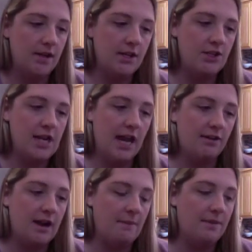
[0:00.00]
Jack
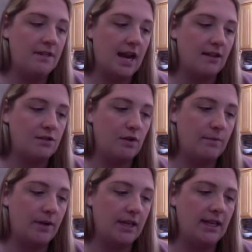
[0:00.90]
grabbed the dinosaur
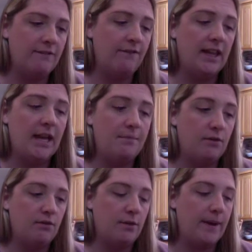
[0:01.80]
book and he flipped
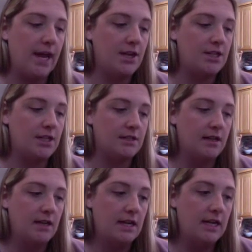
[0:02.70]
through the pages.
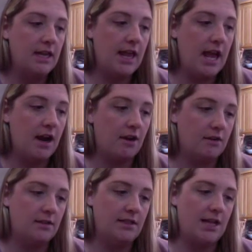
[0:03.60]

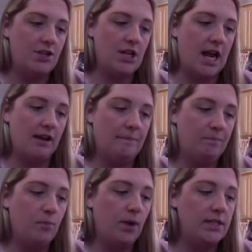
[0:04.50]
There, said Jack,
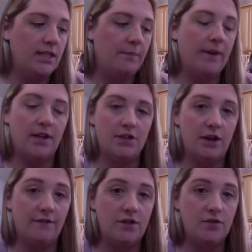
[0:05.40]
pointing a picture
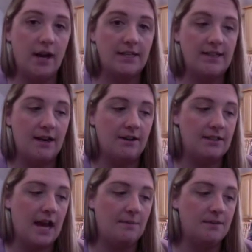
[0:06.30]
of a
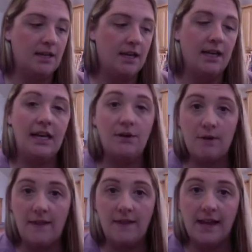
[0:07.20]
triceratops. He
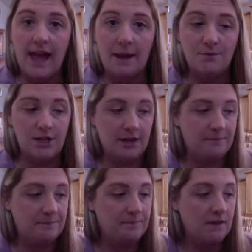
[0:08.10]
read the caption.